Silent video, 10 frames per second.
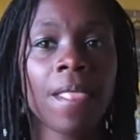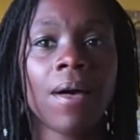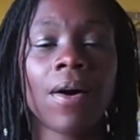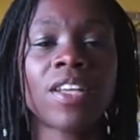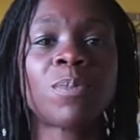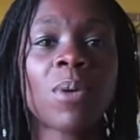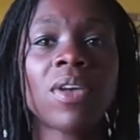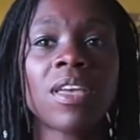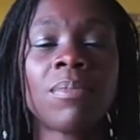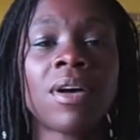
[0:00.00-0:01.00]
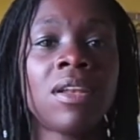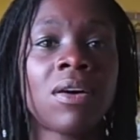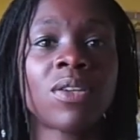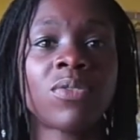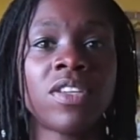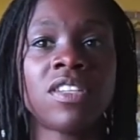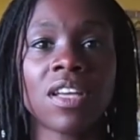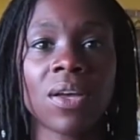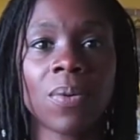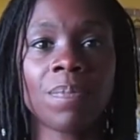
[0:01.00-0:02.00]
I spoke in my last video
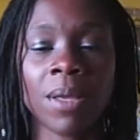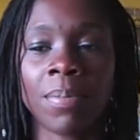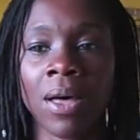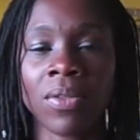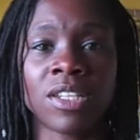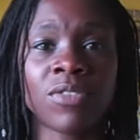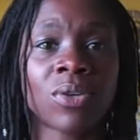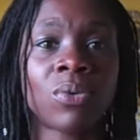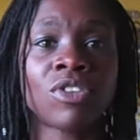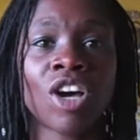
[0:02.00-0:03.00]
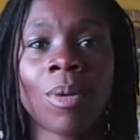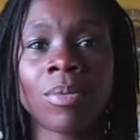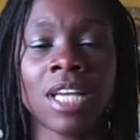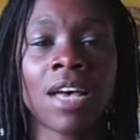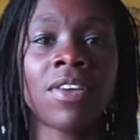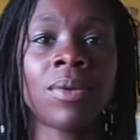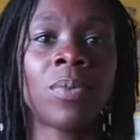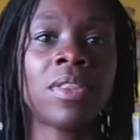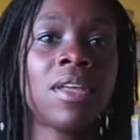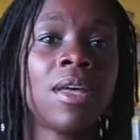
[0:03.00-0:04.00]
about the difficult time I was having,
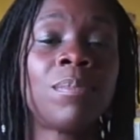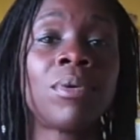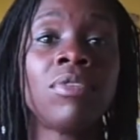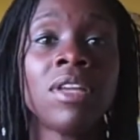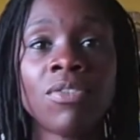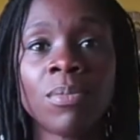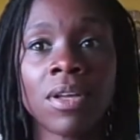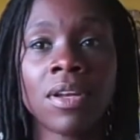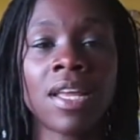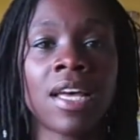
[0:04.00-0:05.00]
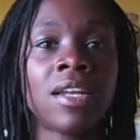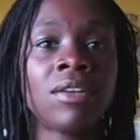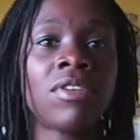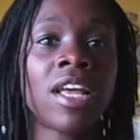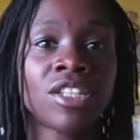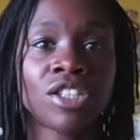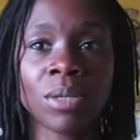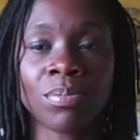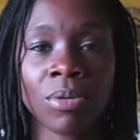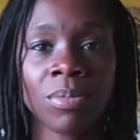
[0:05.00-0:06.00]
bereavement and
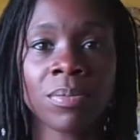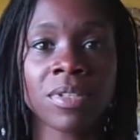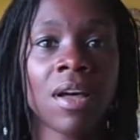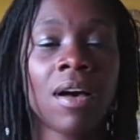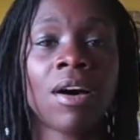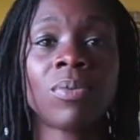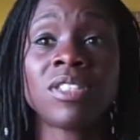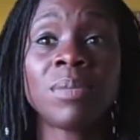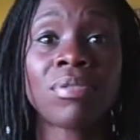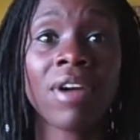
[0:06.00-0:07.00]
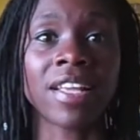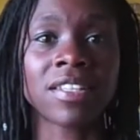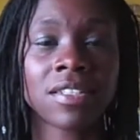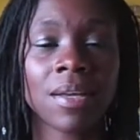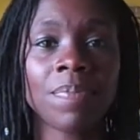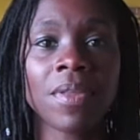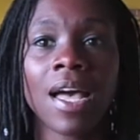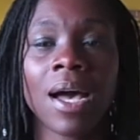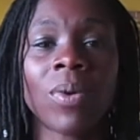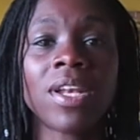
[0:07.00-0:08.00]
relationship problems. I was depressed,
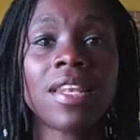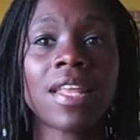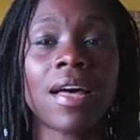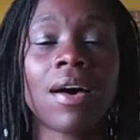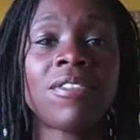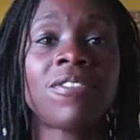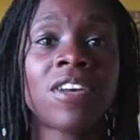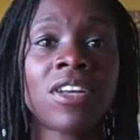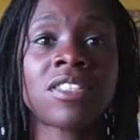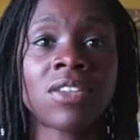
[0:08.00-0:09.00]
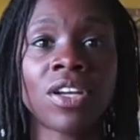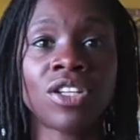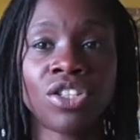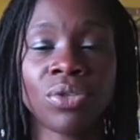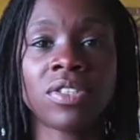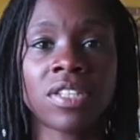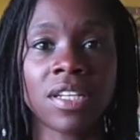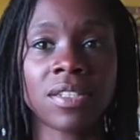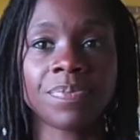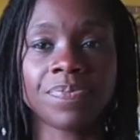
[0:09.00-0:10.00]
and when I first started juicing,